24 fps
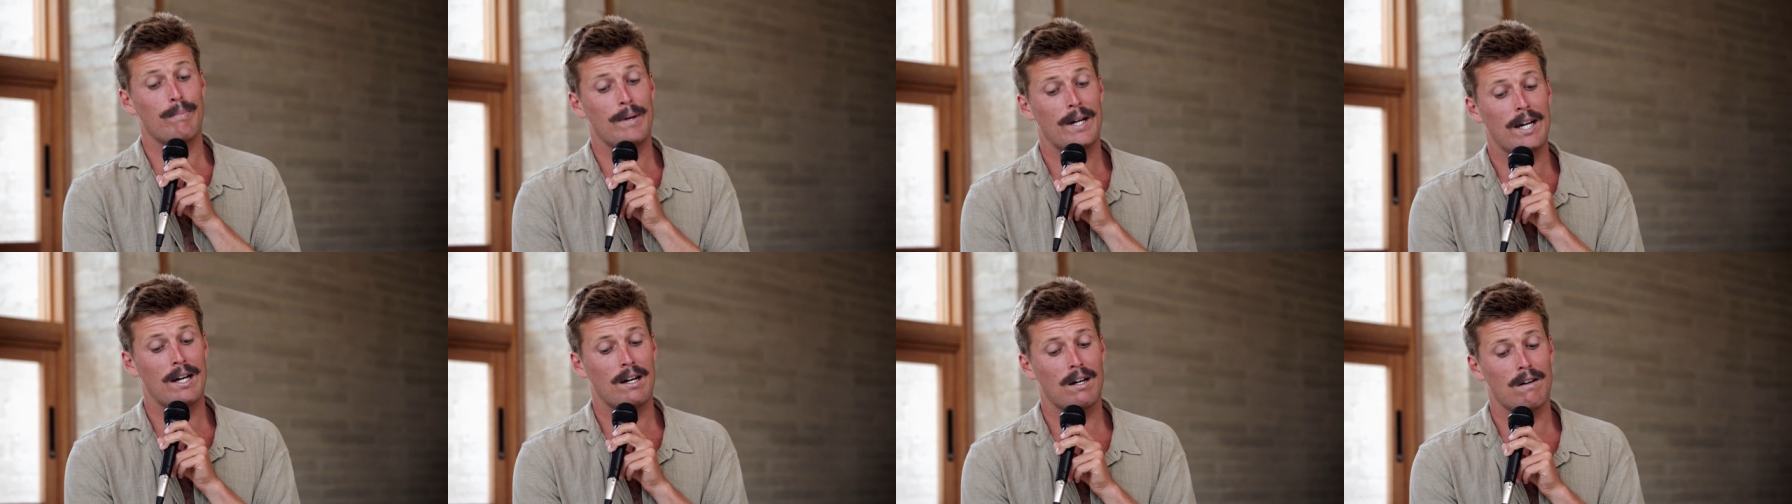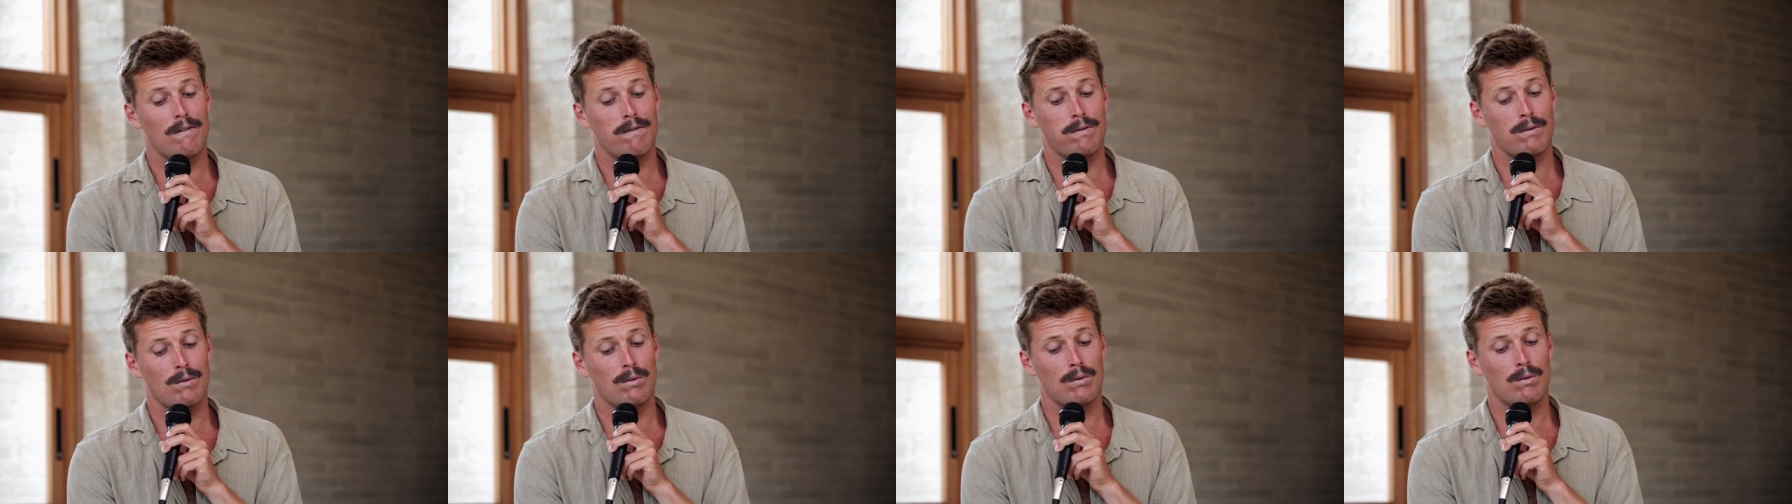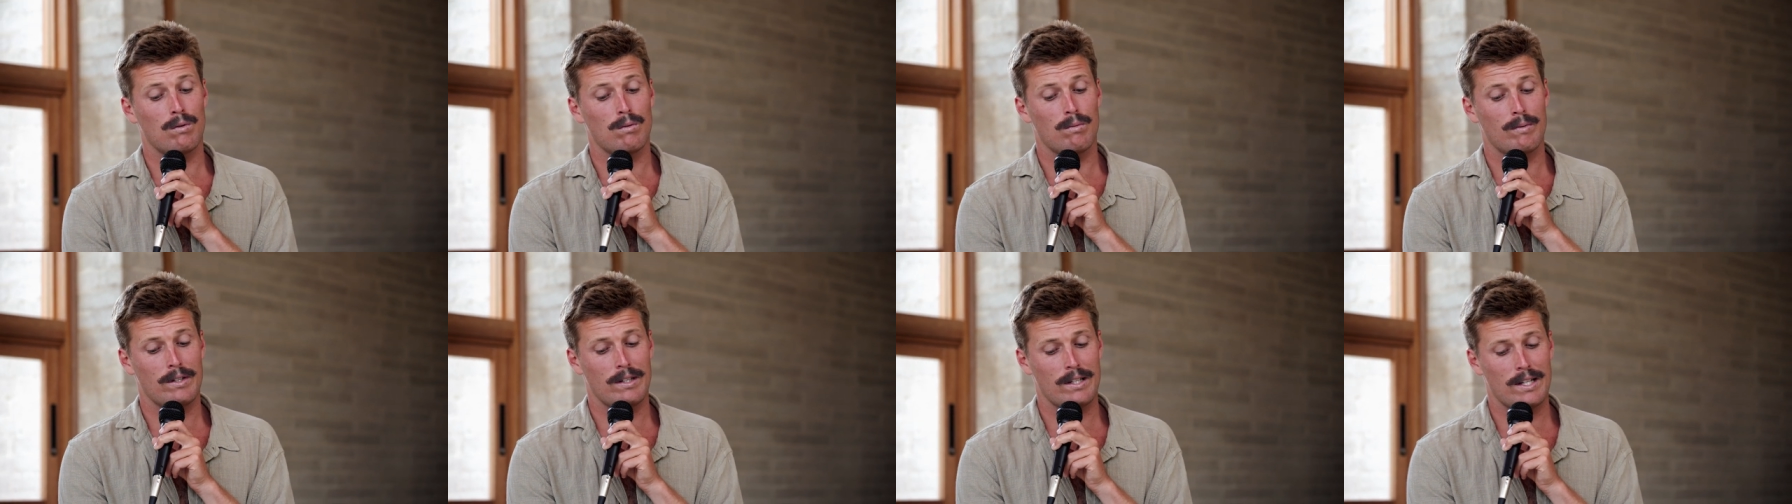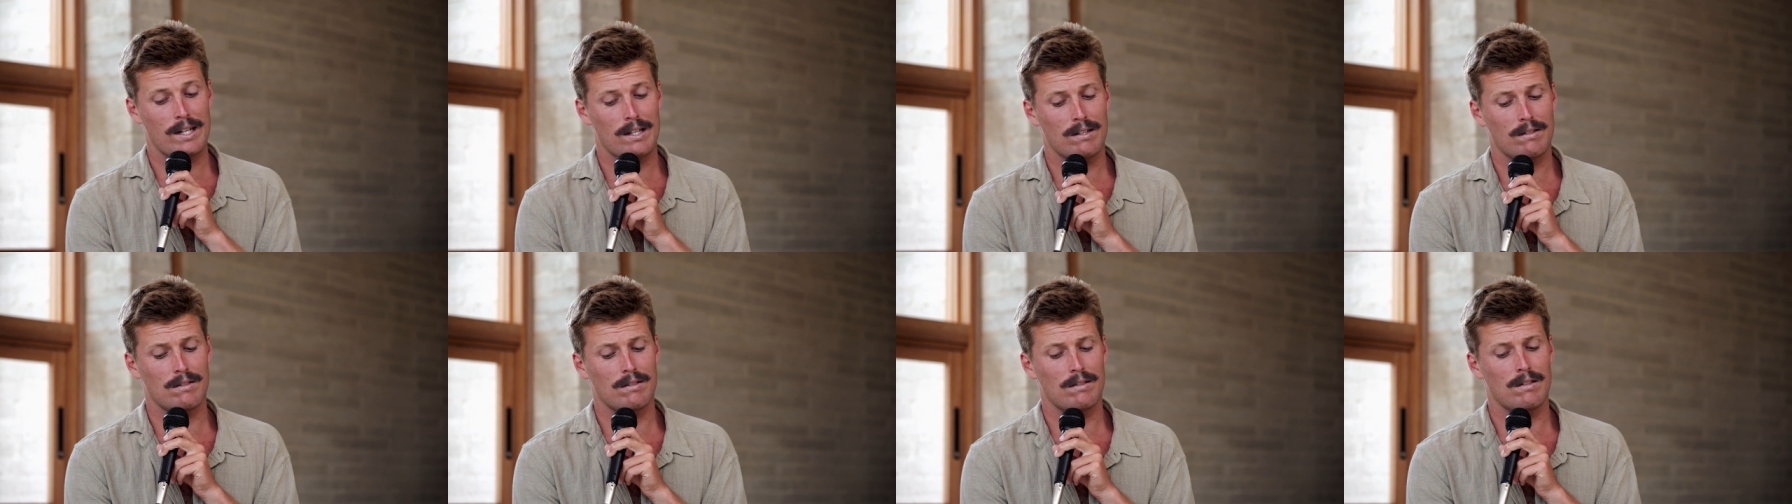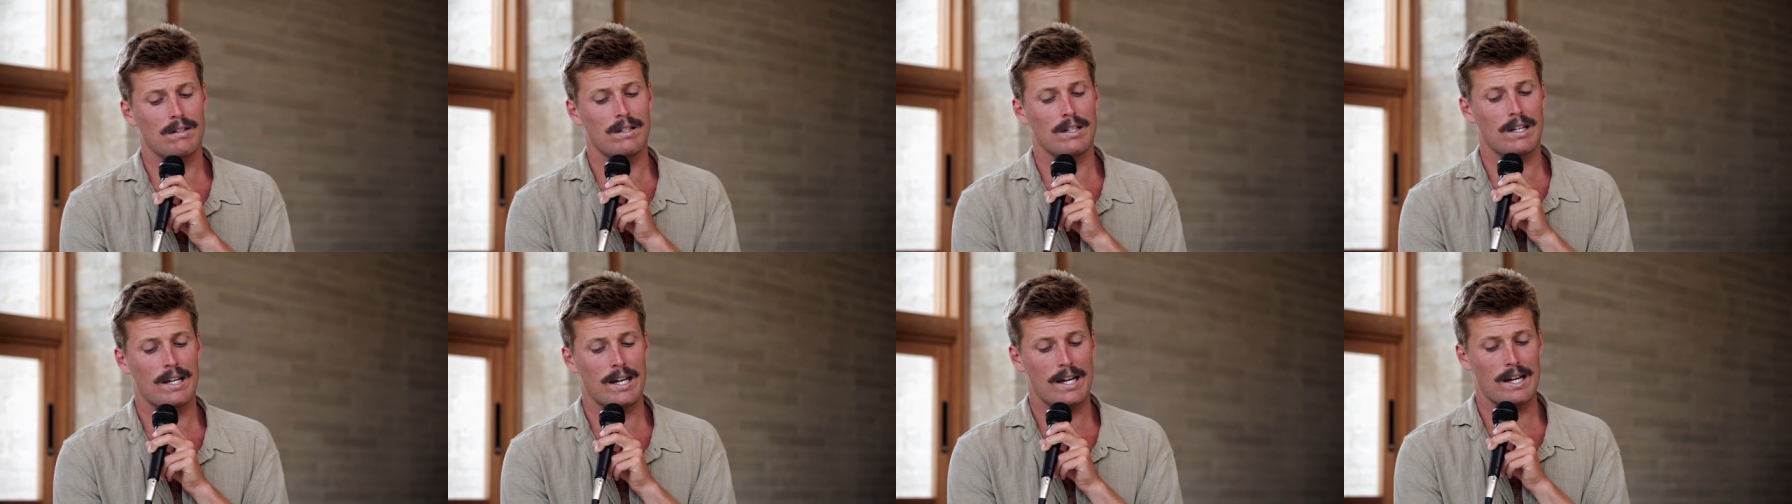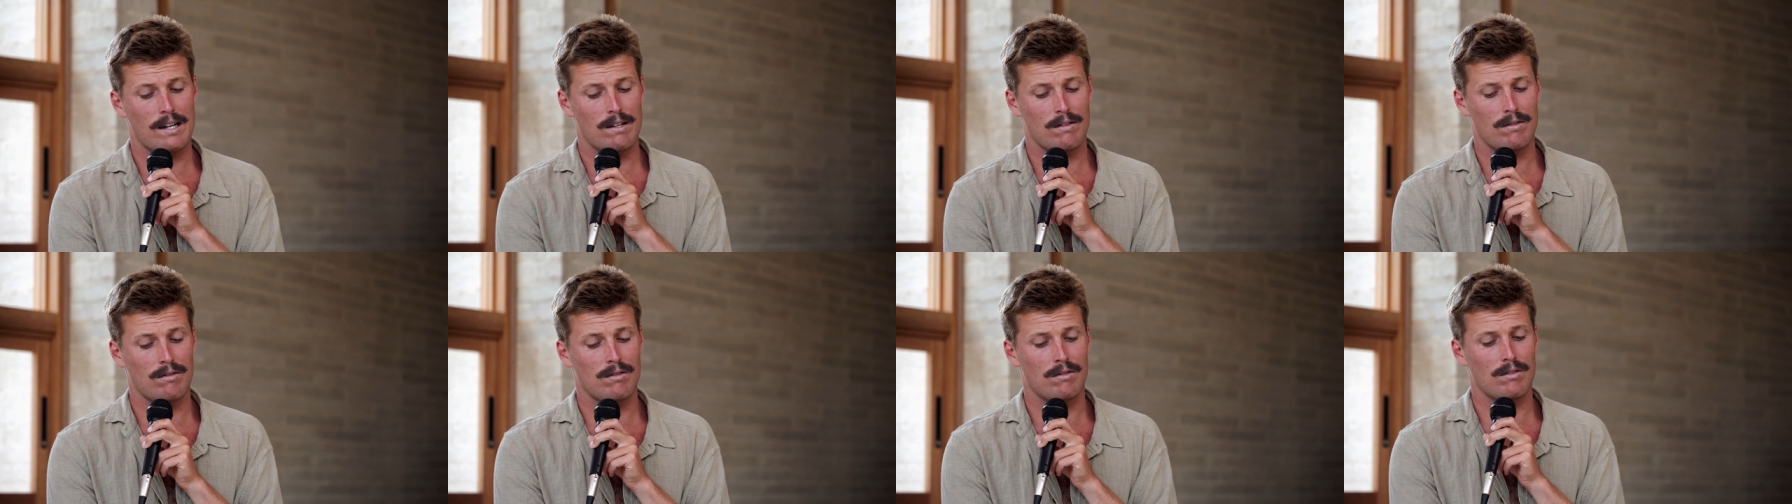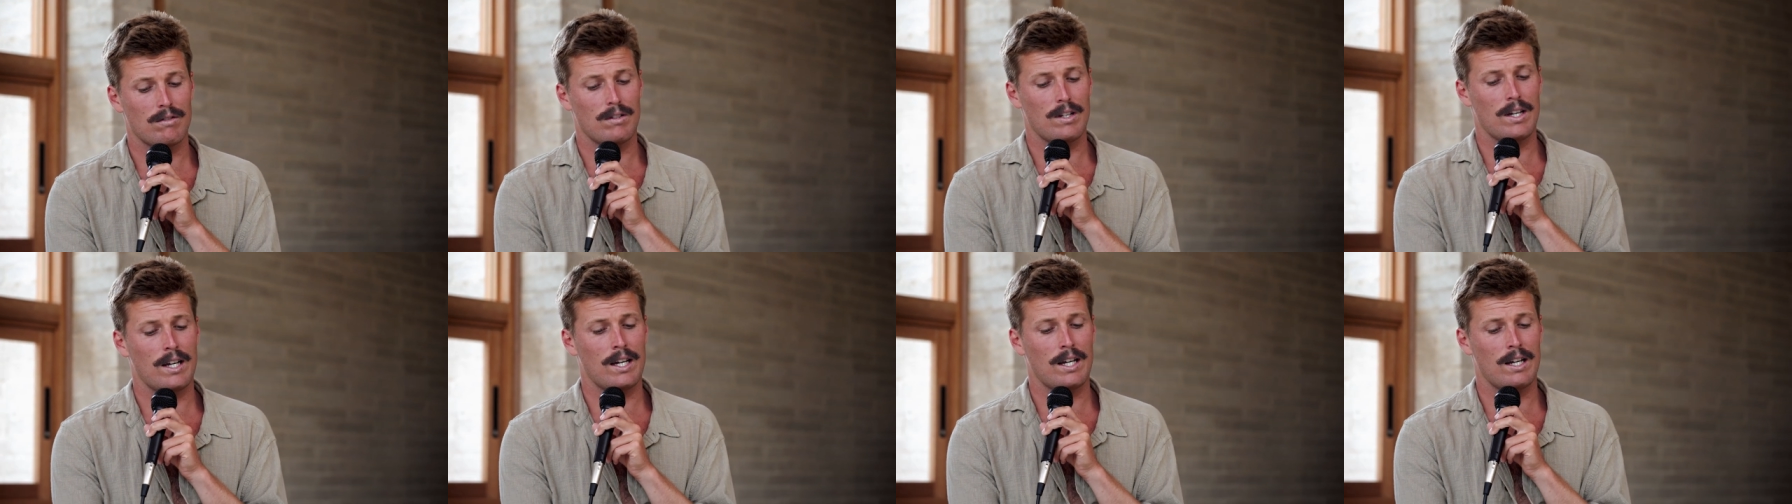powerful when that's the case.